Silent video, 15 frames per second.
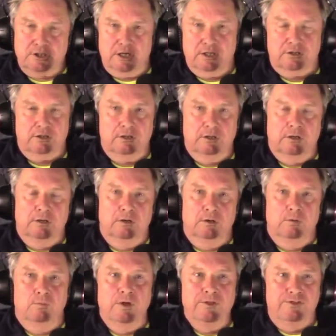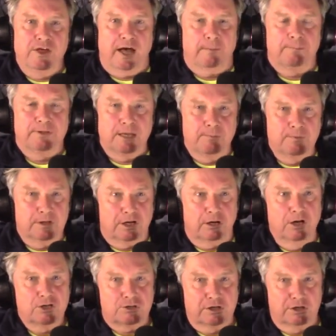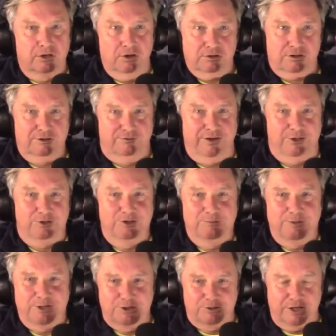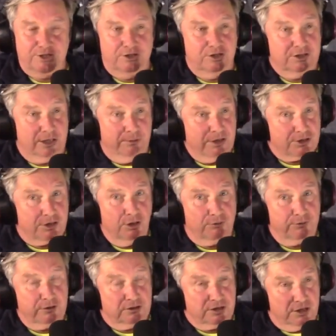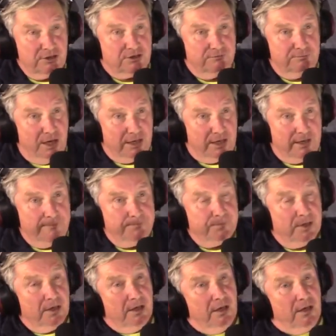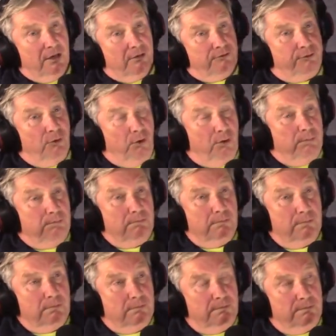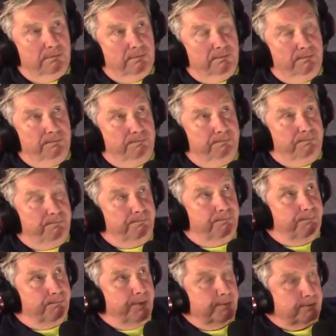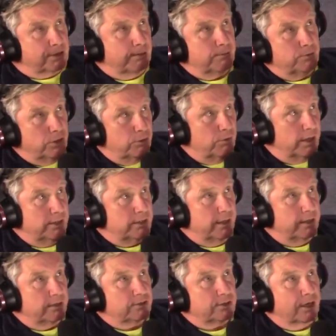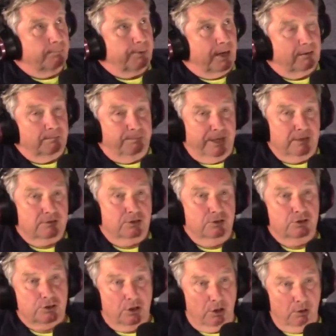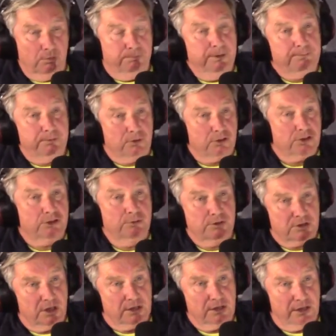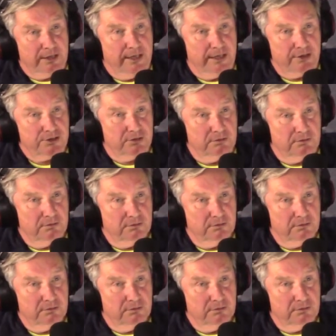that with that, but then with the closer I got to the Veterans Administration, because they were actually offering tons of money for people to come up with new ideas about being able to control people who've got suicidal ideation,